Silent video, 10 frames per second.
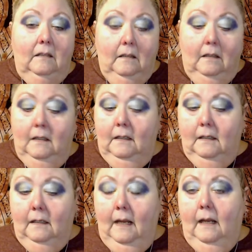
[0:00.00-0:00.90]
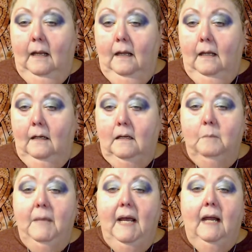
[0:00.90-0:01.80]
and come back
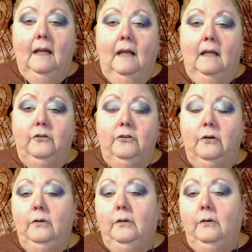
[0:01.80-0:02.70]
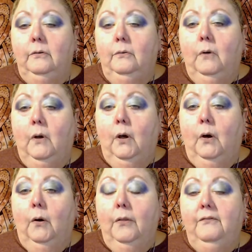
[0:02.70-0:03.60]
and show you the
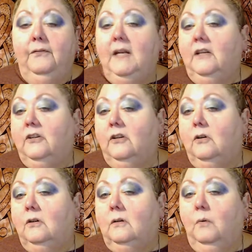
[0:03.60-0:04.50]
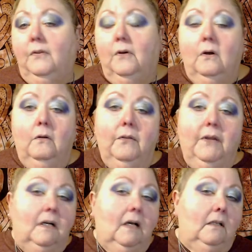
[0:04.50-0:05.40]
finished look with all the
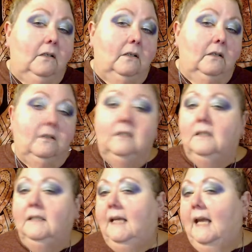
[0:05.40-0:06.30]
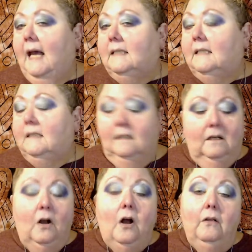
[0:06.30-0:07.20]
colors. Yes, all the
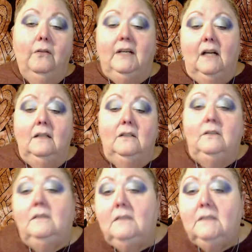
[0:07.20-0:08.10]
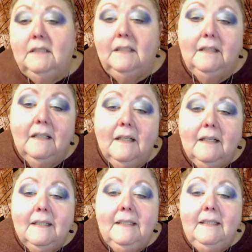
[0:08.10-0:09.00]
colors. Yeah,
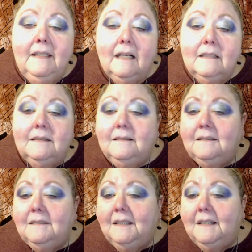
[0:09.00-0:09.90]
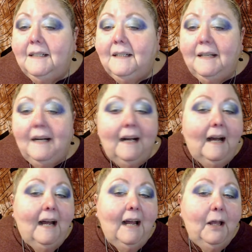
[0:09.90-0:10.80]
I'm
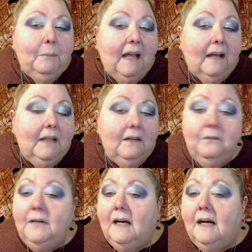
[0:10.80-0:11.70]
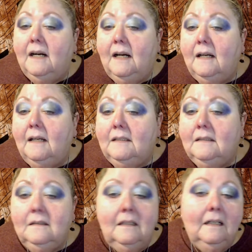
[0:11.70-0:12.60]
having fun.
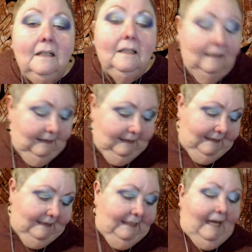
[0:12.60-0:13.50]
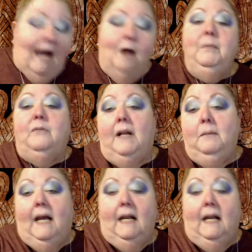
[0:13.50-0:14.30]
I'll be right back, guys.